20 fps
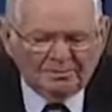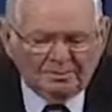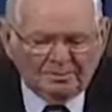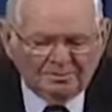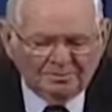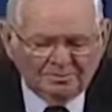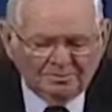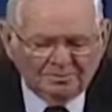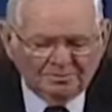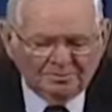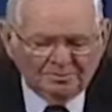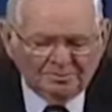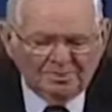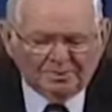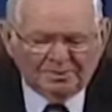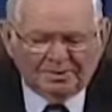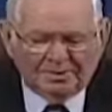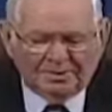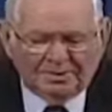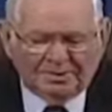Barbara from
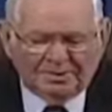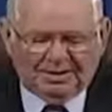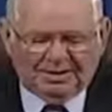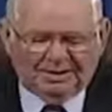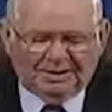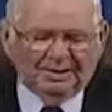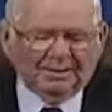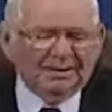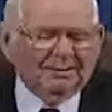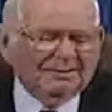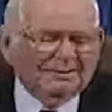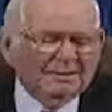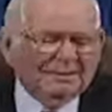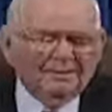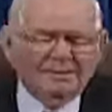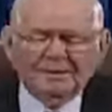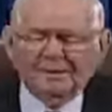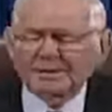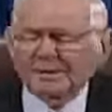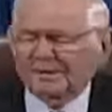North Carolina, let,
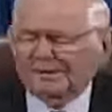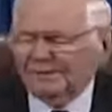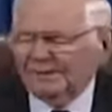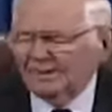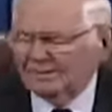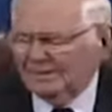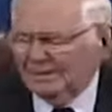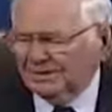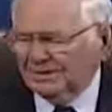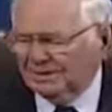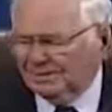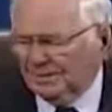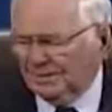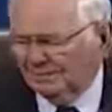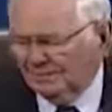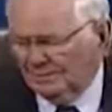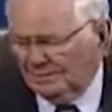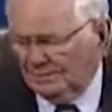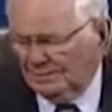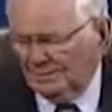let, me, let me say
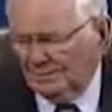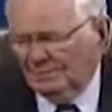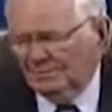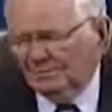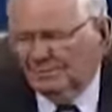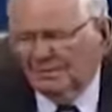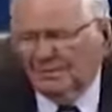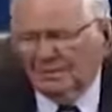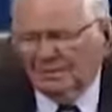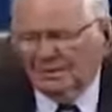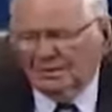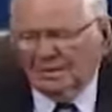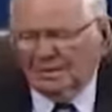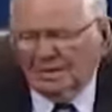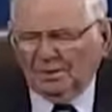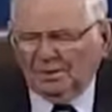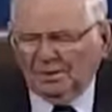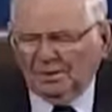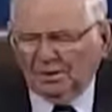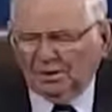something.
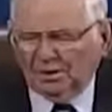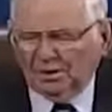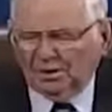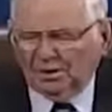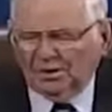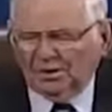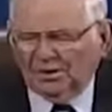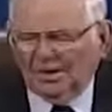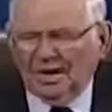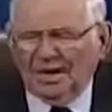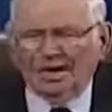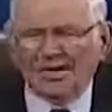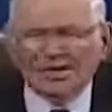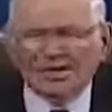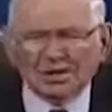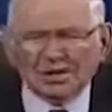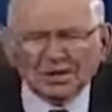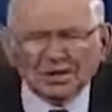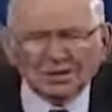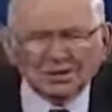The word
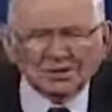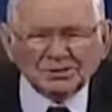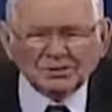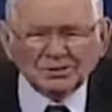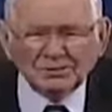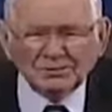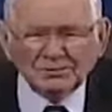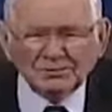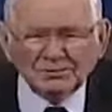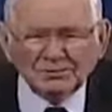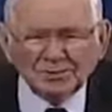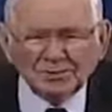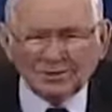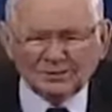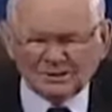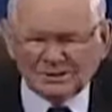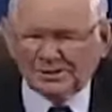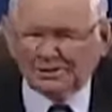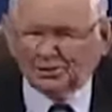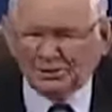nations,
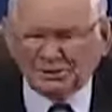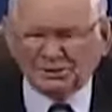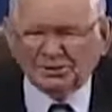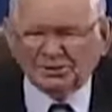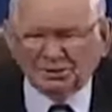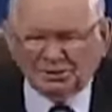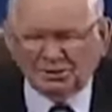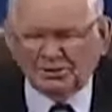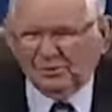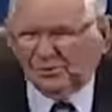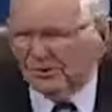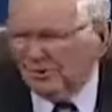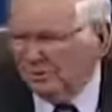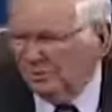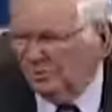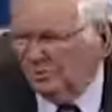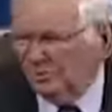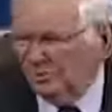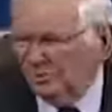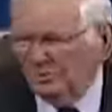because that's what you're going to
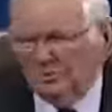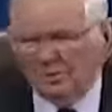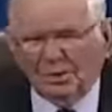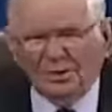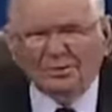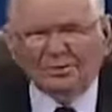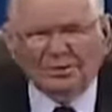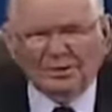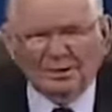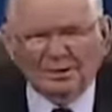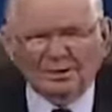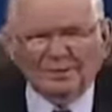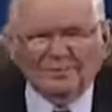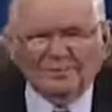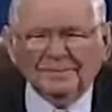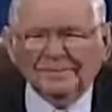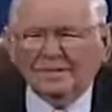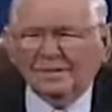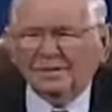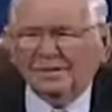read when you go there,
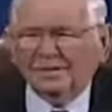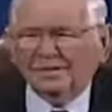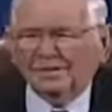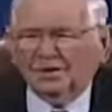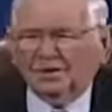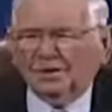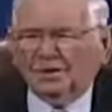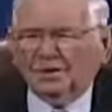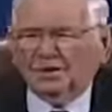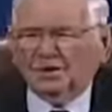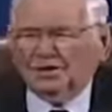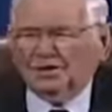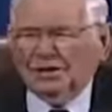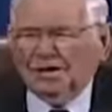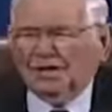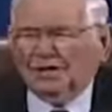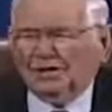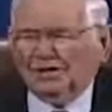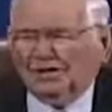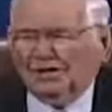the word
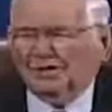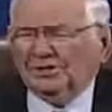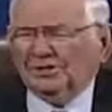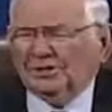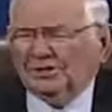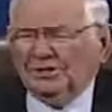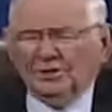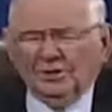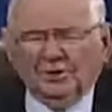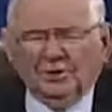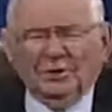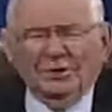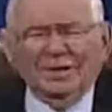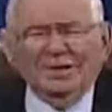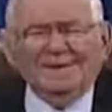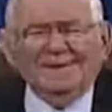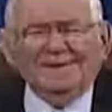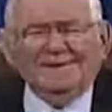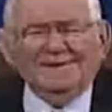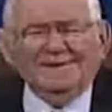nations in the
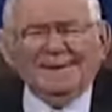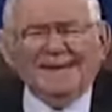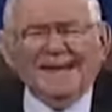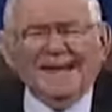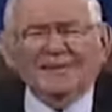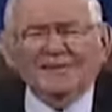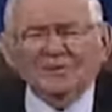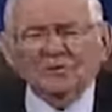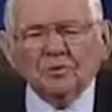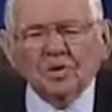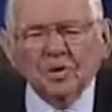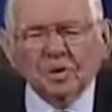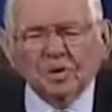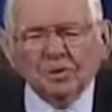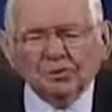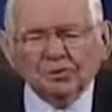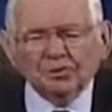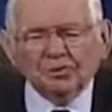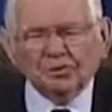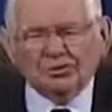Greek is
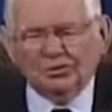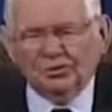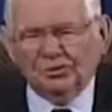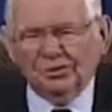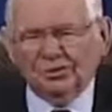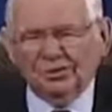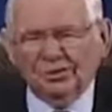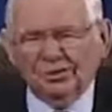ethnos,